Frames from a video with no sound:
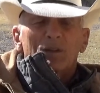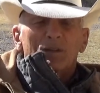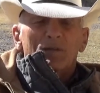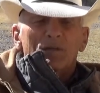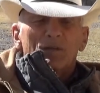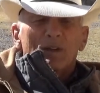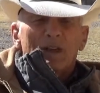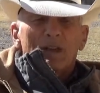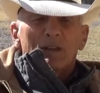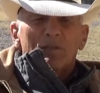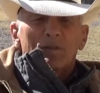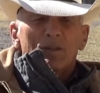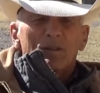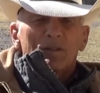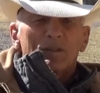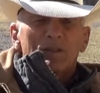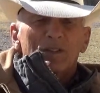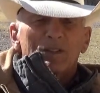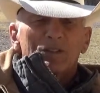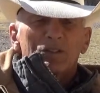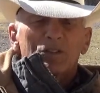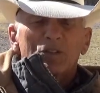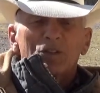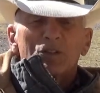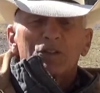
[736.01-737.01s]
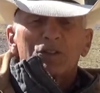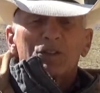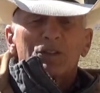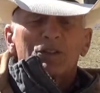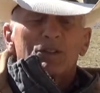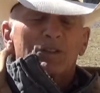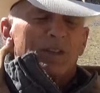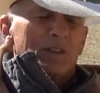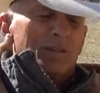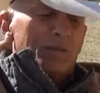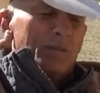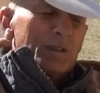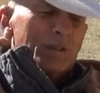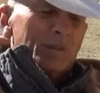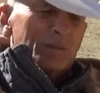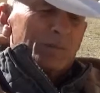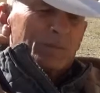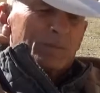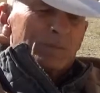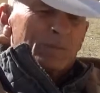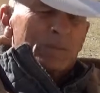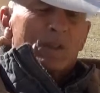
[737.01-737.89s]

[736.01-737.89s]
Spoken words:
flavor and the juicier they were.